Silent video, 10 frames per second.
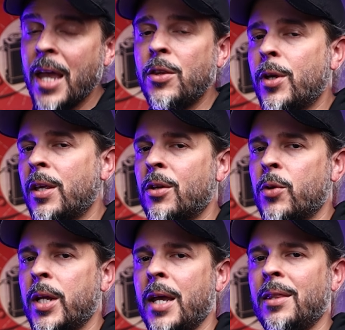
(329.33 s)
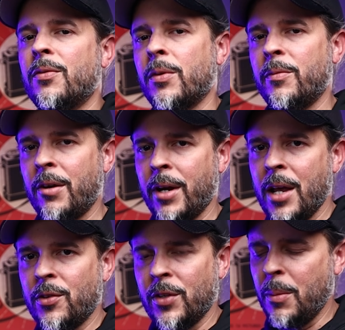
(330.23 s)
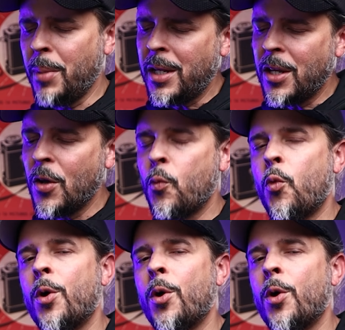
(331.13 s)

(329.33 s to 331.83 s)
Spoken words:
and you can create different variation depending on